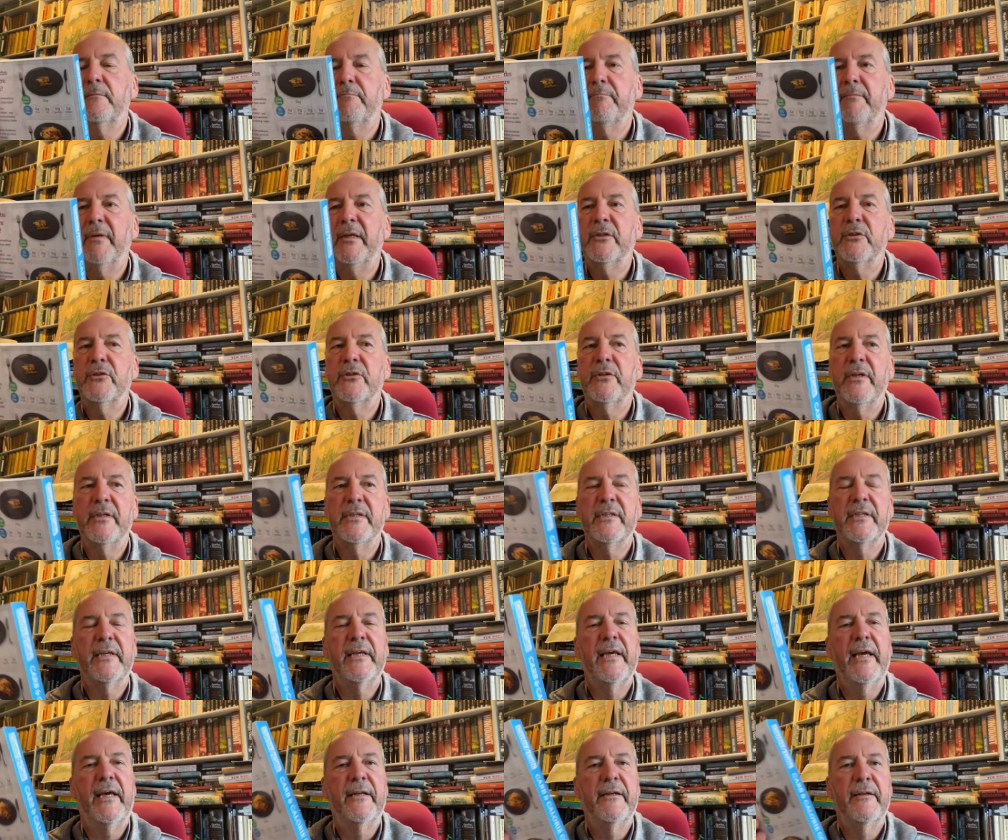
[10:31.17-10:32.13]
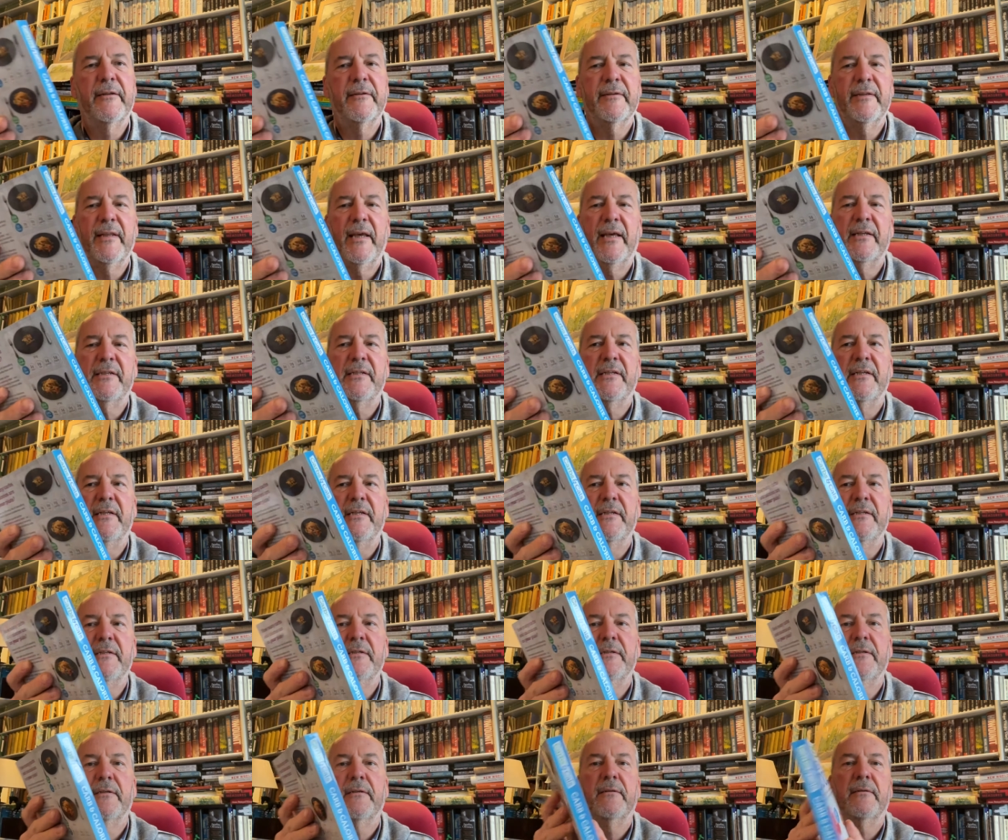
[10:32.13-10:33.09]
mention it again, and that
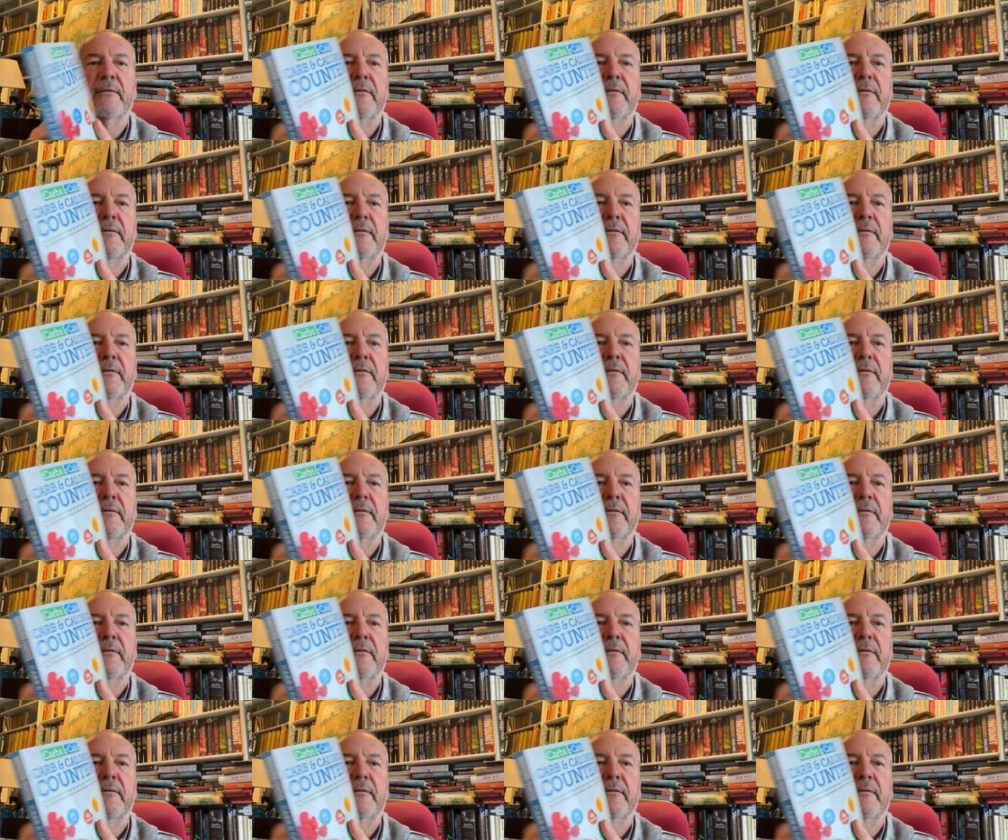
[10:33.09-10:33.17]
is